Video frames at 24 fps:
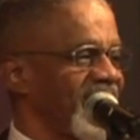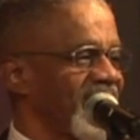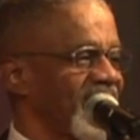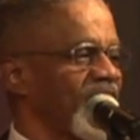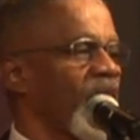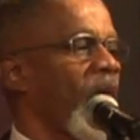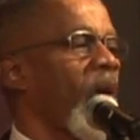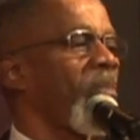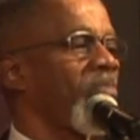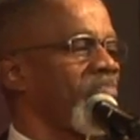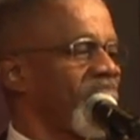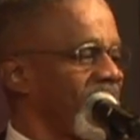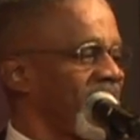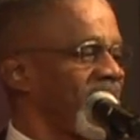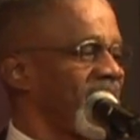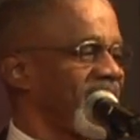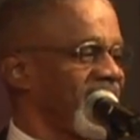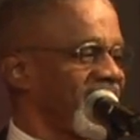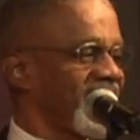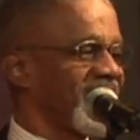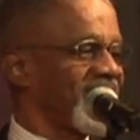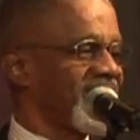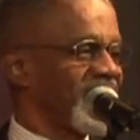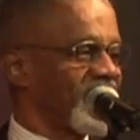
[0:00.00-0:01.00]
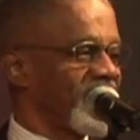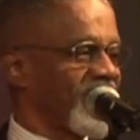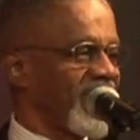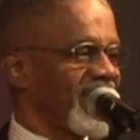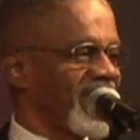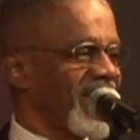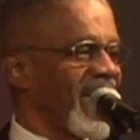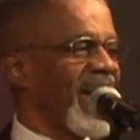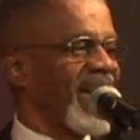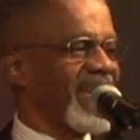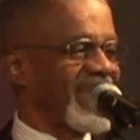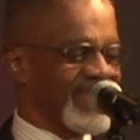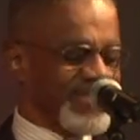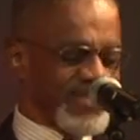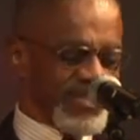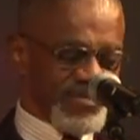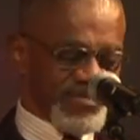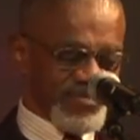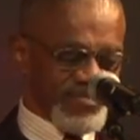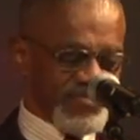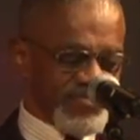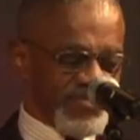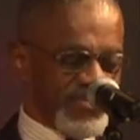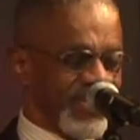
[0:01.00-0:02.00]
top, the red hat,
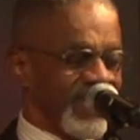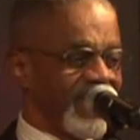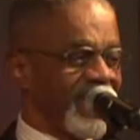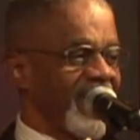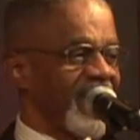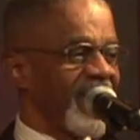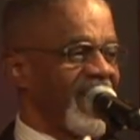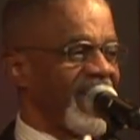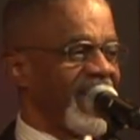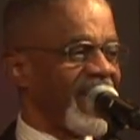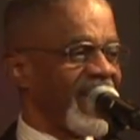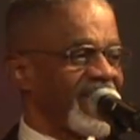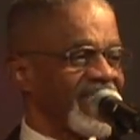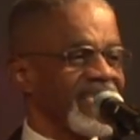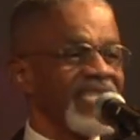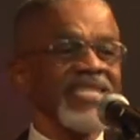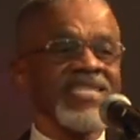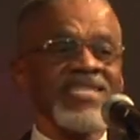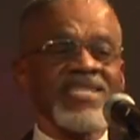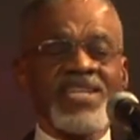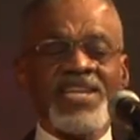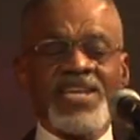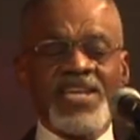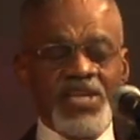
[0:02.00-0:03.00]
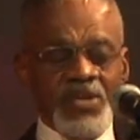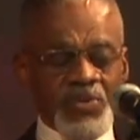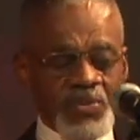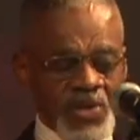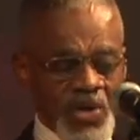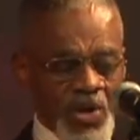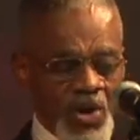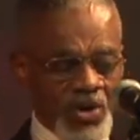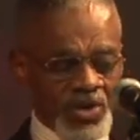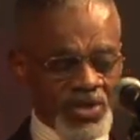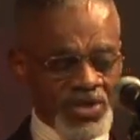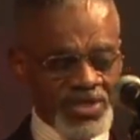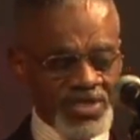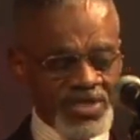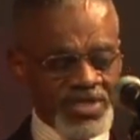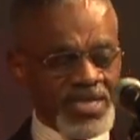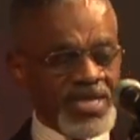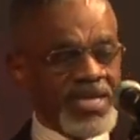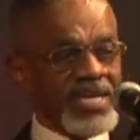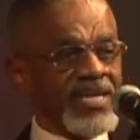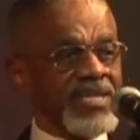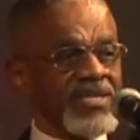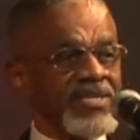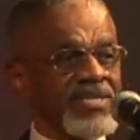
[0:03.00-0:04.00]
and she's the lady we honor
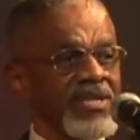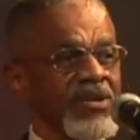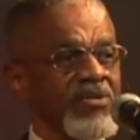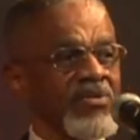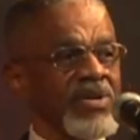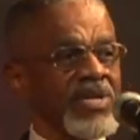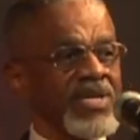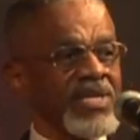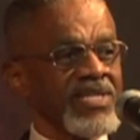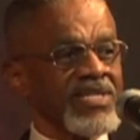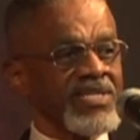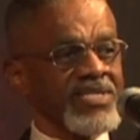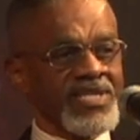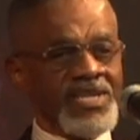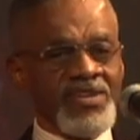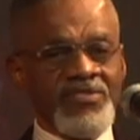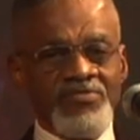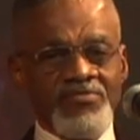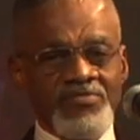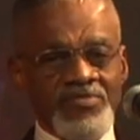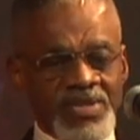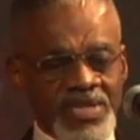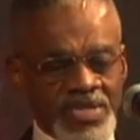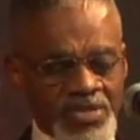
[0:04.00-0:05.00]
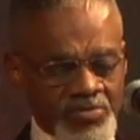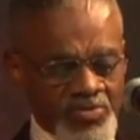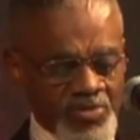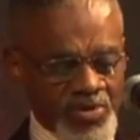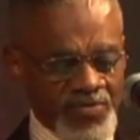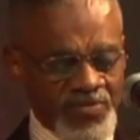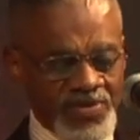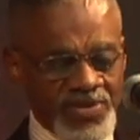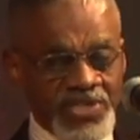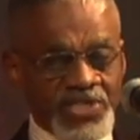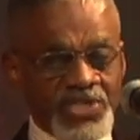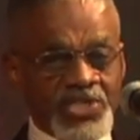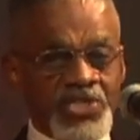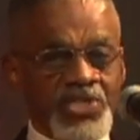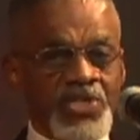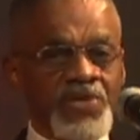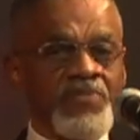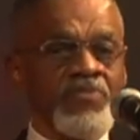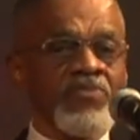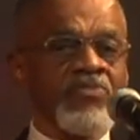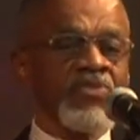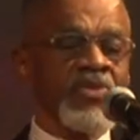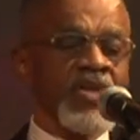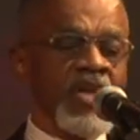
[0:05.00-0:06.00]
today, and Derek has given me the privilege
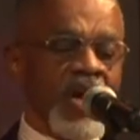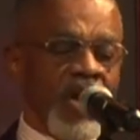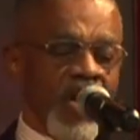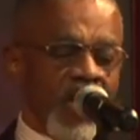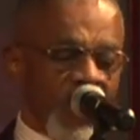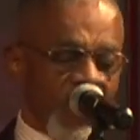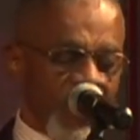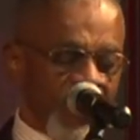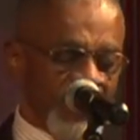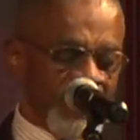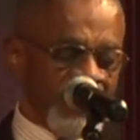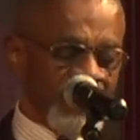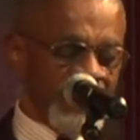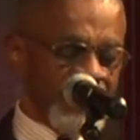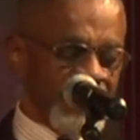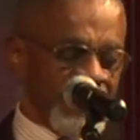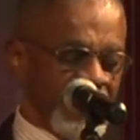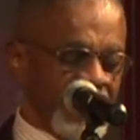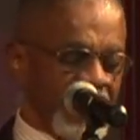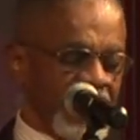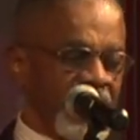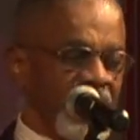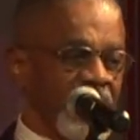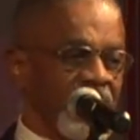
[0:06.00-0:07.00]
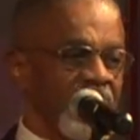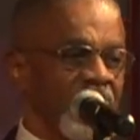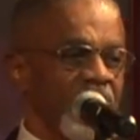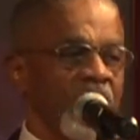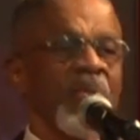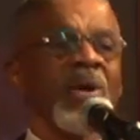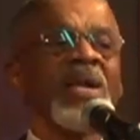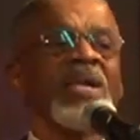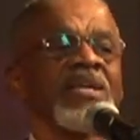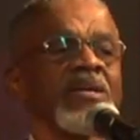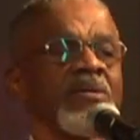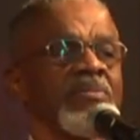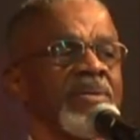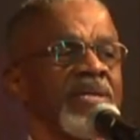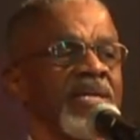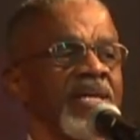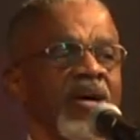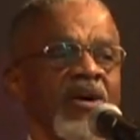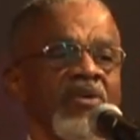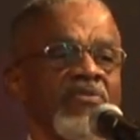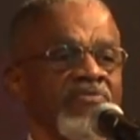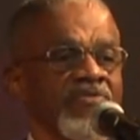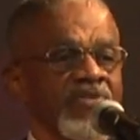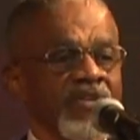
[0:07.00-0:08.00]
of
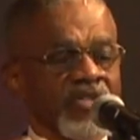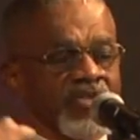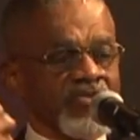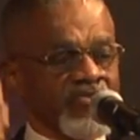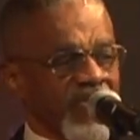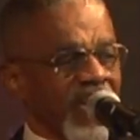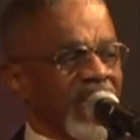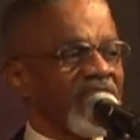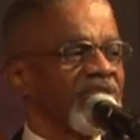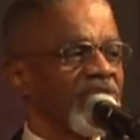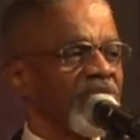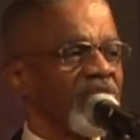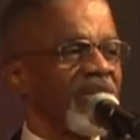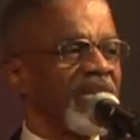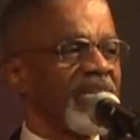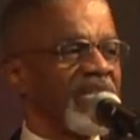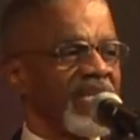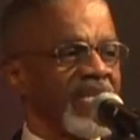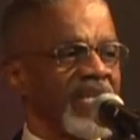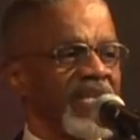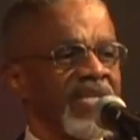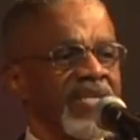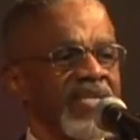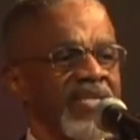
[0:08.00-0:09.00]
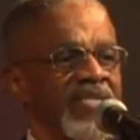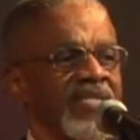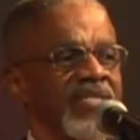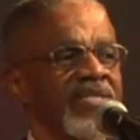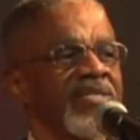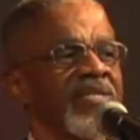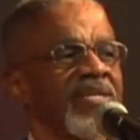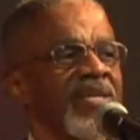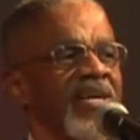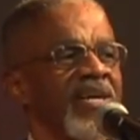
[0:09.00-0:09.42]
congratulating her